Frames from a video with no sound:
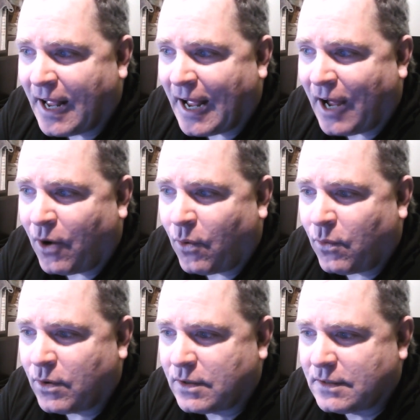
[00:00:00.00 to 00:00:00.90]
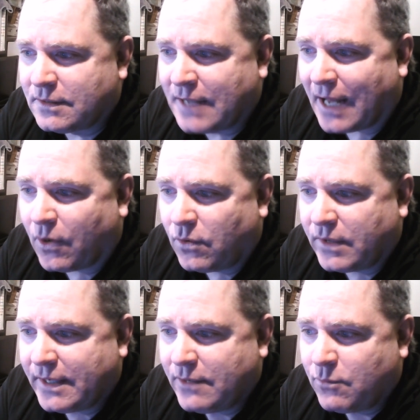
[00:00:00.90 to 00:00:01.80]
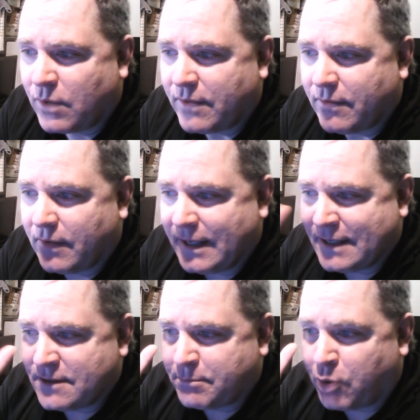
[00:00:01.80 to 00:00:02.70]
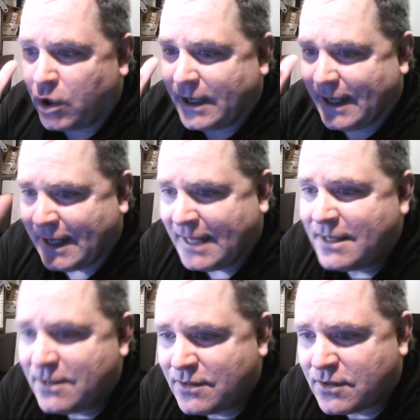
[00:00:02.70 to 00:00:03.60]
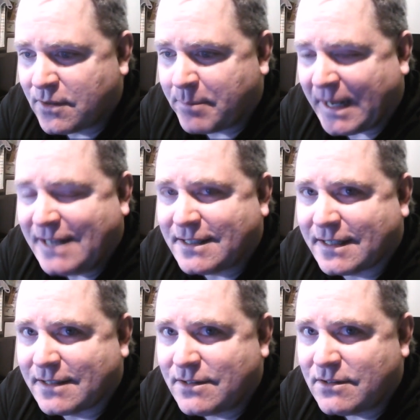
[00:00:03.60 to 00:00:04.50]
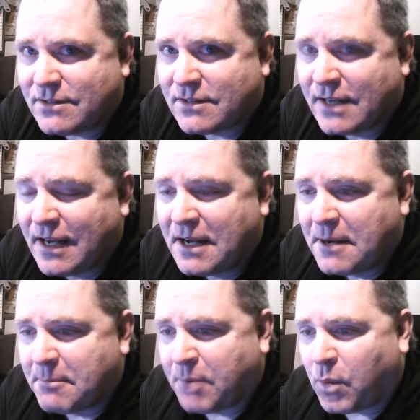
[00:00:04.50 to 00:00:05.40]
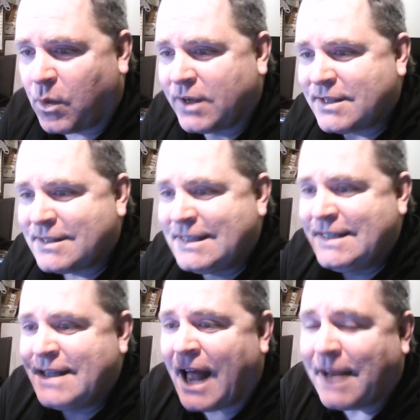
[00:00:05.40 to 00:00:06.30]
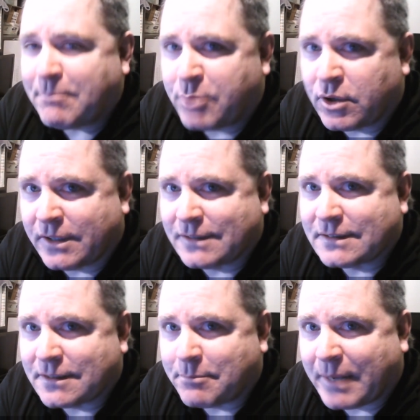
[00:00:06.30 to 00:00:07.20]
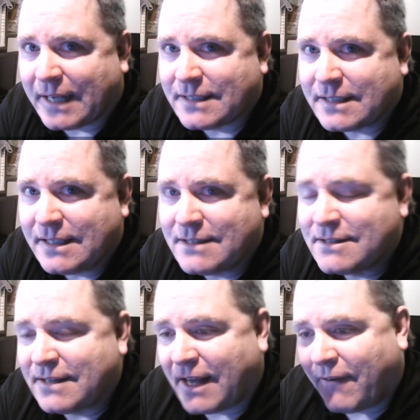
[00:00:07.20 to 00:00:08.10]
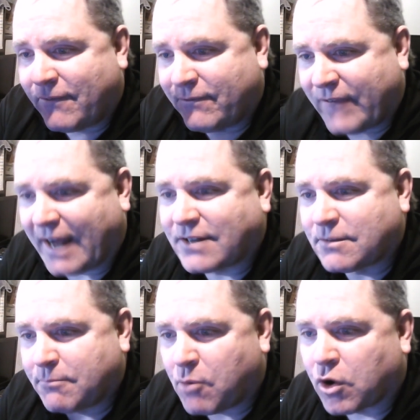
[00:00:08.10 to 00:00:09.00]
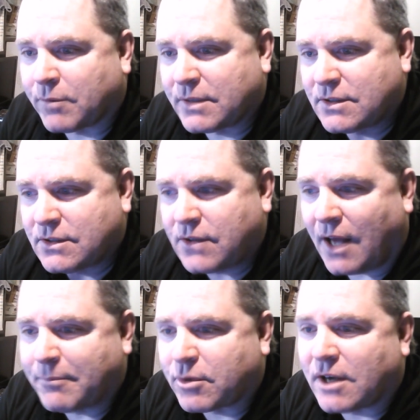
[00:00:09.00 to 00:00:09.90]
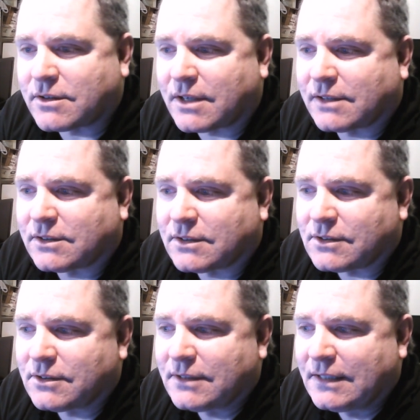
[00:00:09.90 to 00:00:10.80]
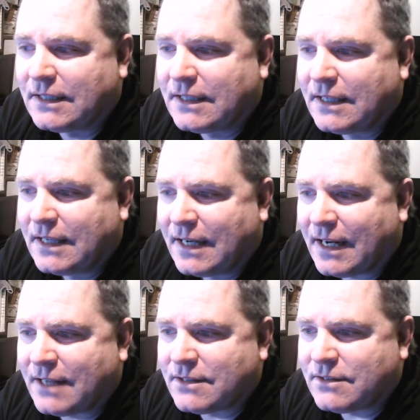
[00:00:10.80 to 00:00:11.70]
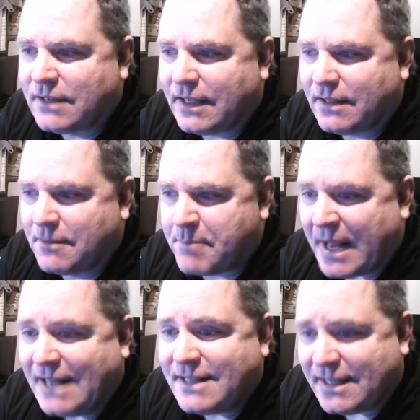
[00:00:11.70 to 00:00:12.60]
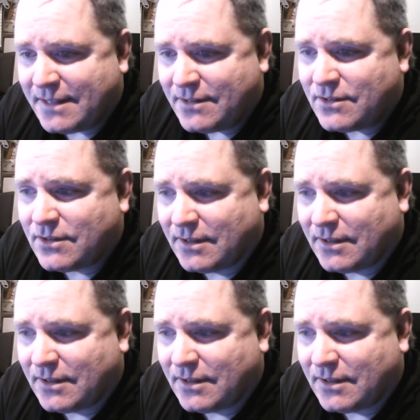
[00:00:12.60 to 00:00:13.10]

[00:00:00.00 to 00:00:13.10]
how not only what is put into the paintings, but what is not put into the paintings that affects Mormons' thought processes. And paintings